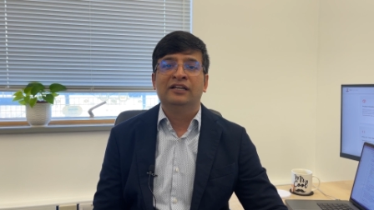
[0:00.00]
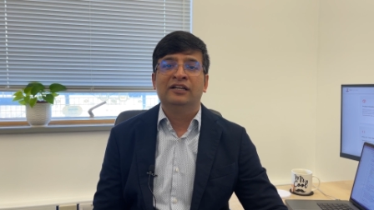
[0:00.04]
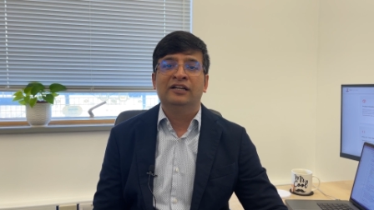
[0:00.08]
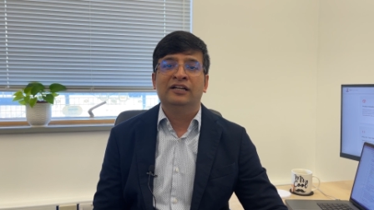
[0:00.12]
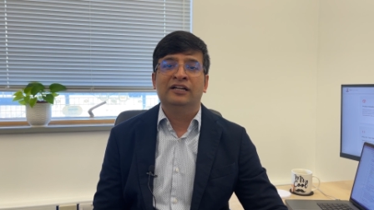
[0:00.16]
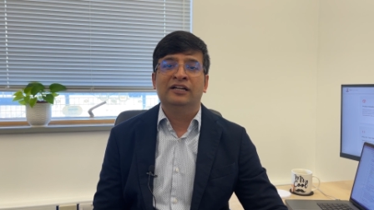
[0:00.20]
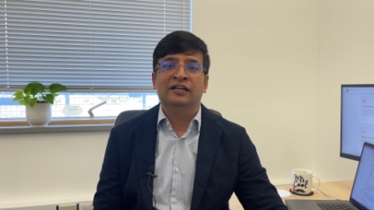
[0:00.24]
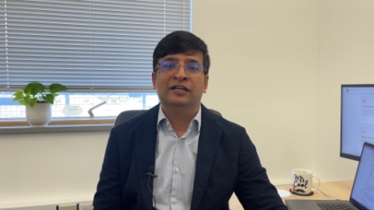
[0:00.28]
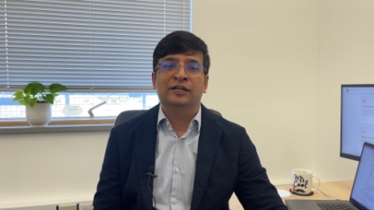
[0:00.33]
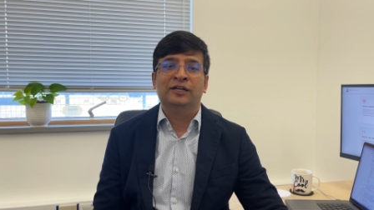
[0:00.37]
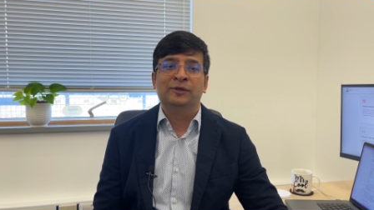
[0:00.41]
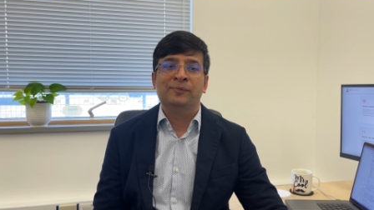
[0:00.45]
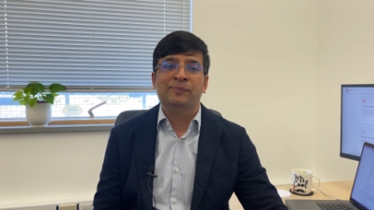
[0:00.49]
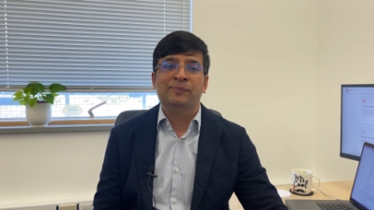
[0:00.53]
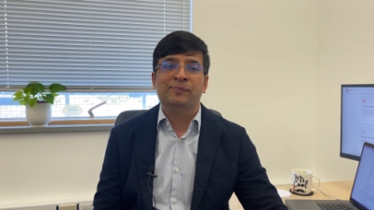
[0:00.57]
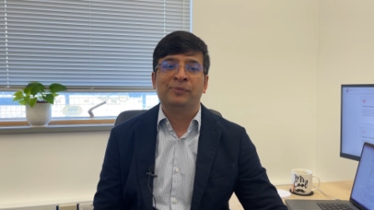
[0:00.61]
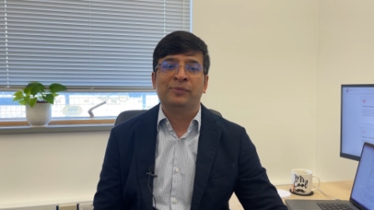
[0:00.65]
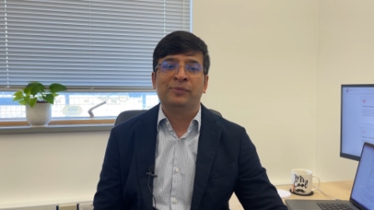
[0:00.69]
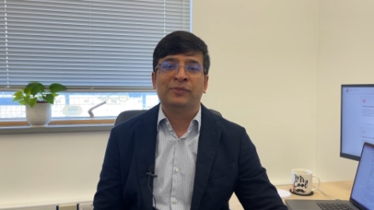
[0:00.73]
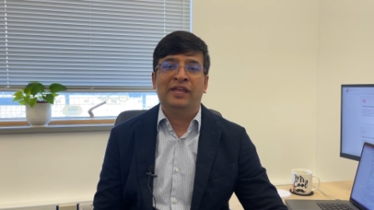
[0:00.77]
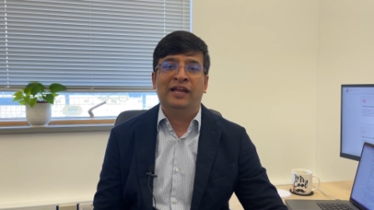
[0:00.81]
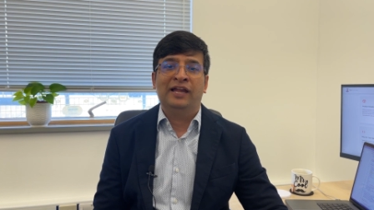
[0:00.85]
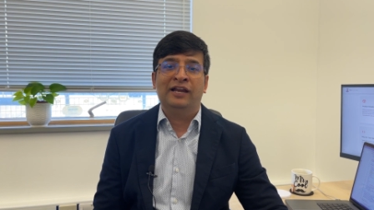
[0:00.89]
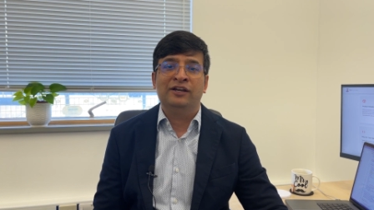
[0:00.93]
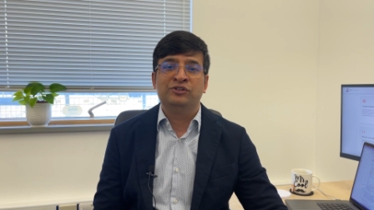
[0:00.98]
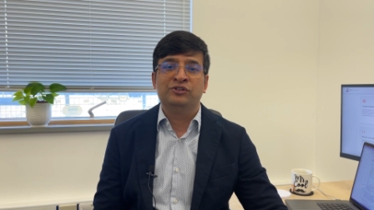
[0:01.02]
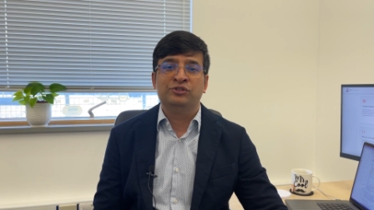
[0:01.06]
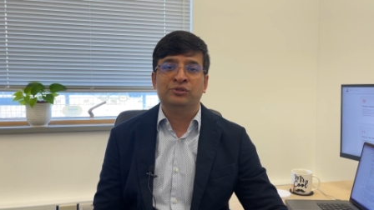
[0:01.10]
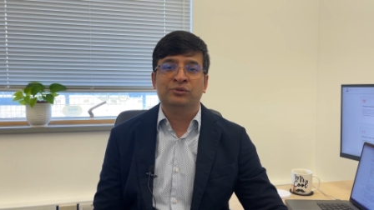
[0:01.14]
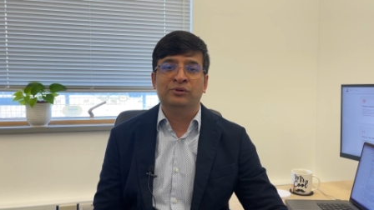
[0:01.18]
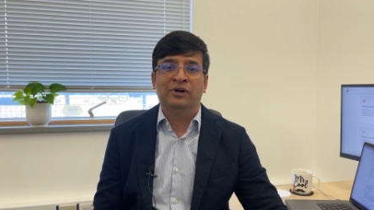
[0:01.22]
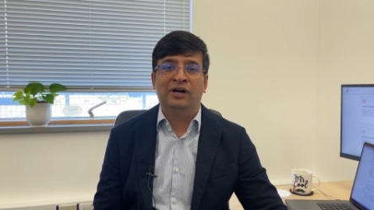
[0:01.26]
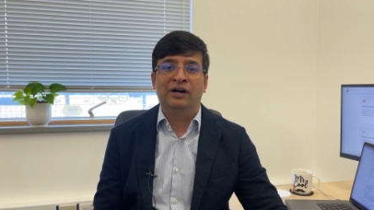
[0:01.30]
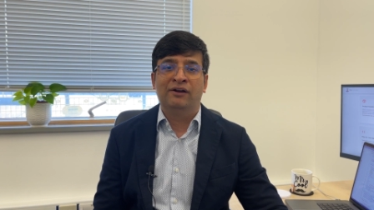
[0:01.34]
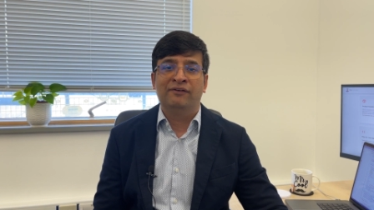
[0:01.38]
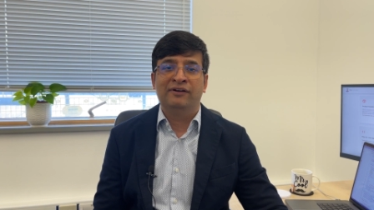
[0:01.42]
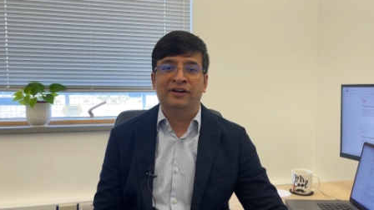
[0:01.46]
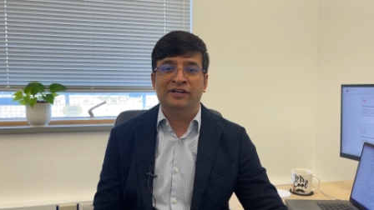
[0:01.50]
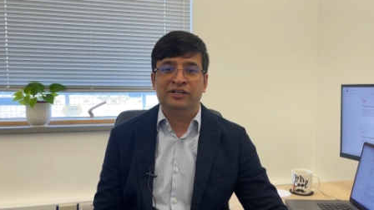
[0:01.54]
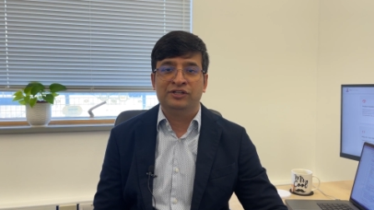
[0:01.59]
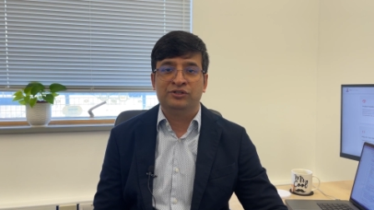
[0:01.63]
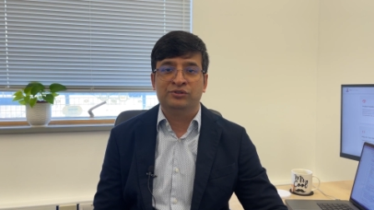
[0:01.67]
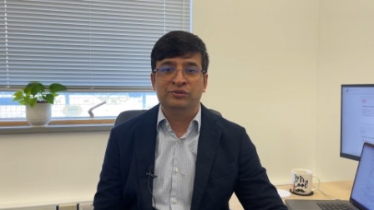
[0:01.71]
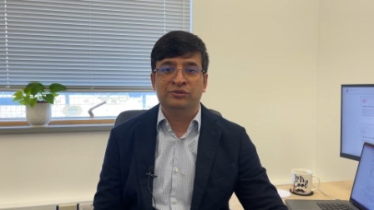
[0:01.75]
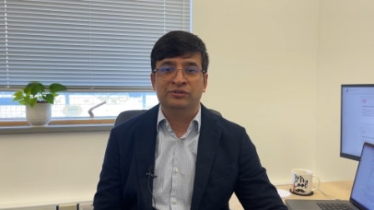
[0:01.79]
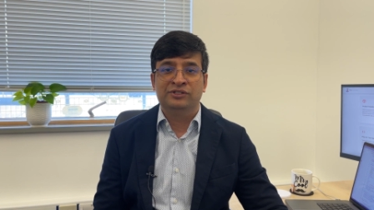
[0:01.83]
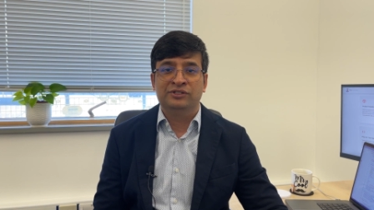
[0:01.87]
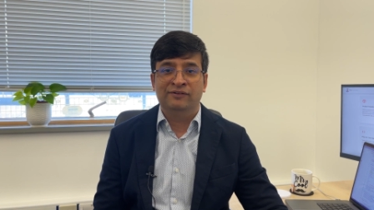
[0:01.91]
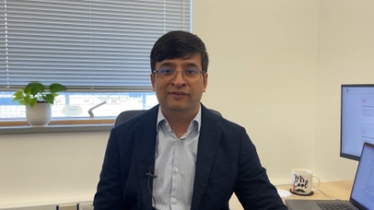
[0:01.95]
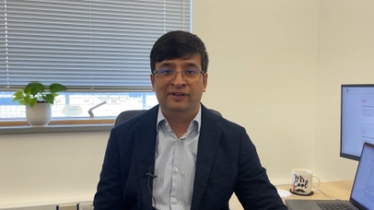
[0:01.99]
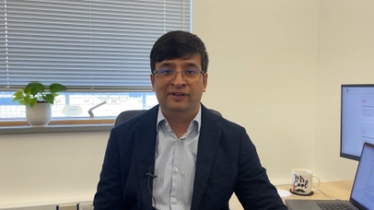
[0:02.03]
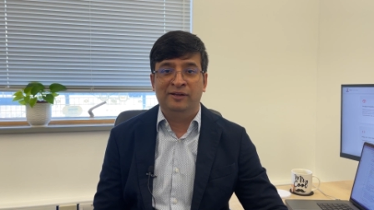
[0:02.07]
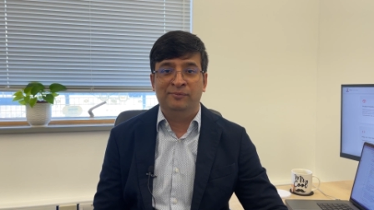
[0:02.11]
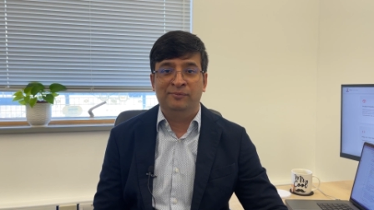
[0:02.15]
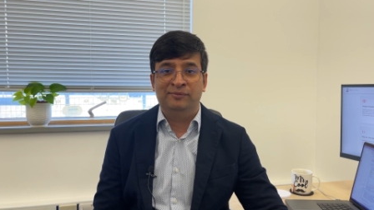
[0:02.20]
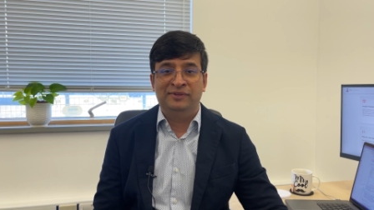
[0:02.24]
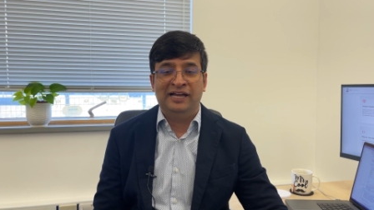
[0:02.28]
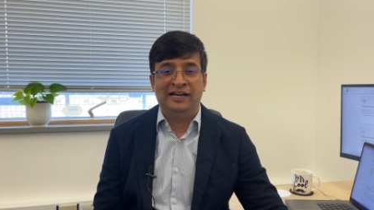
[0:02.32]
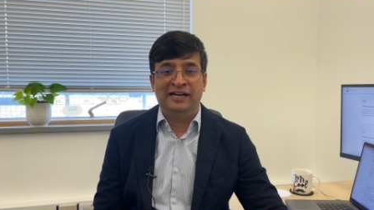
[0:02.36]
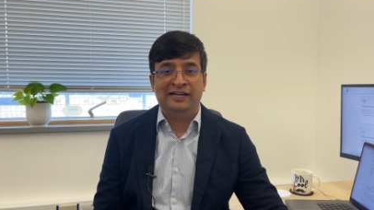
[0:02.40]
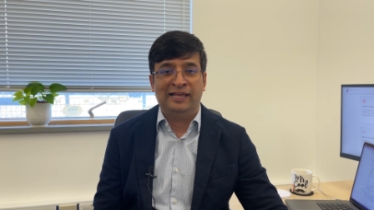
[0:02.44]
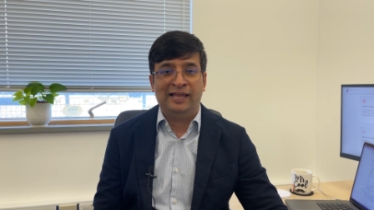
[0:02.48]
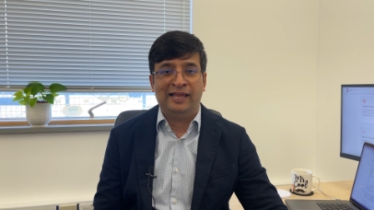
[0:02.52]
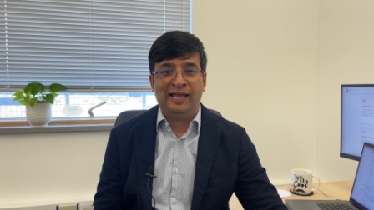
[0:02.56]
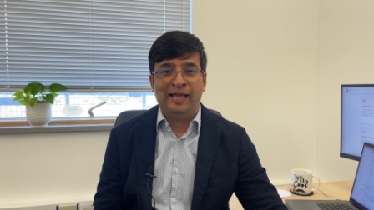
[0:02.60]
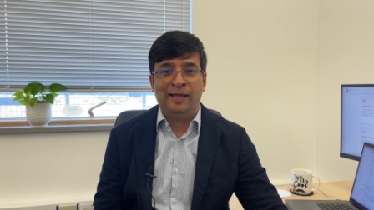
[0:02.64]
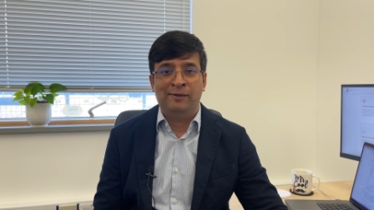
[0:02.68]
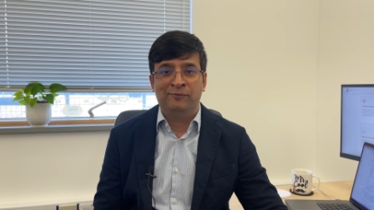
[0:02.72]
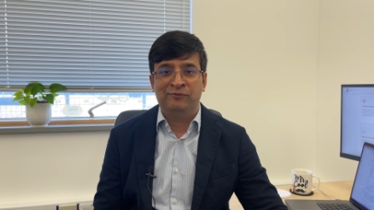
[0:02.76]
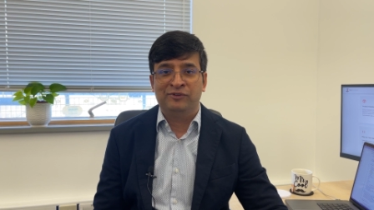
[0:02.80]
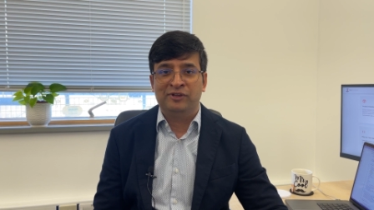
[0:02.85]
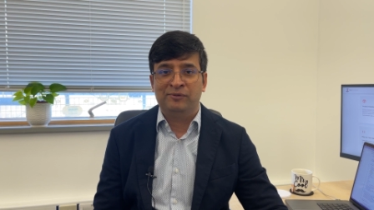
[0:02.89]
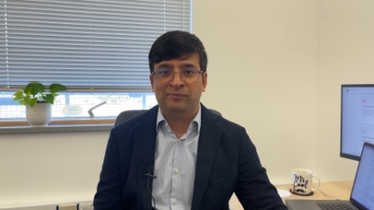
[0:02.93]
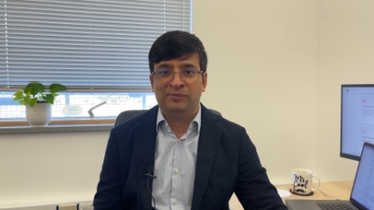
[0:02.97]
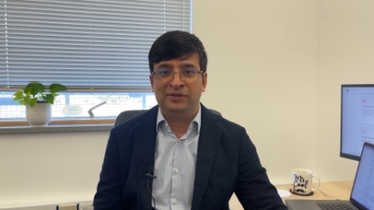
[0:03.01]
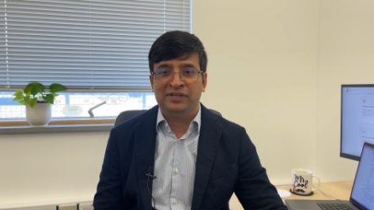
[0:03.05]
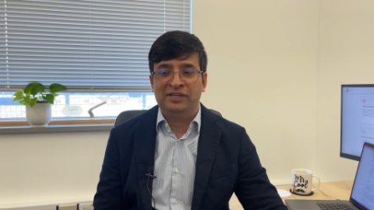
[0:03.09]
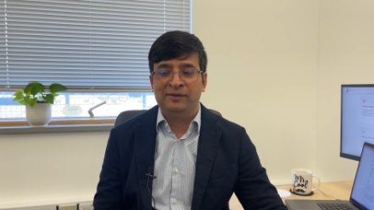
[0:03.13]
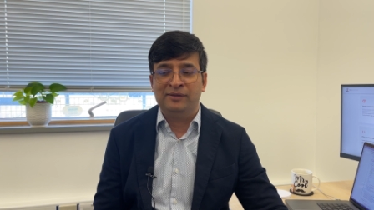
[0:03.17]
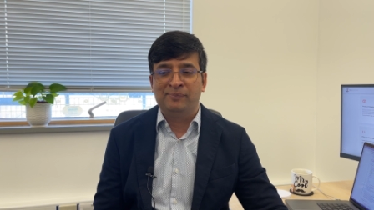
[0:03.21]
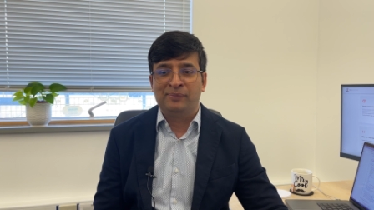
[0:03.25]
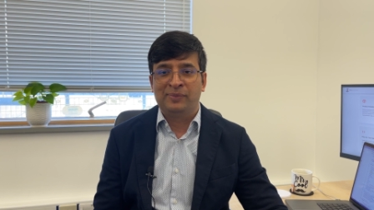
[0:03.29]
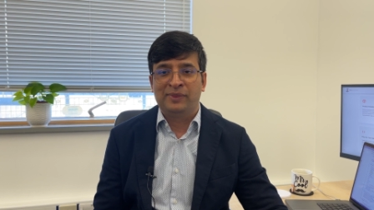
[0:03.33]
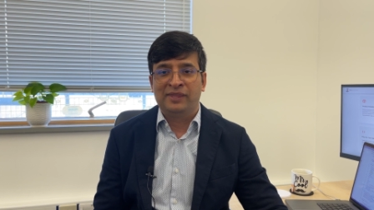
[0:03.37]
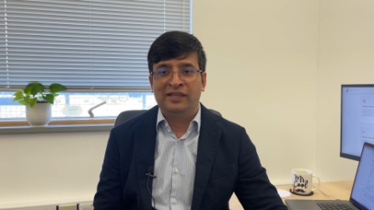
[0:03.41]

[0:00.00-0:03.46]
and you are ready to develop that MVP.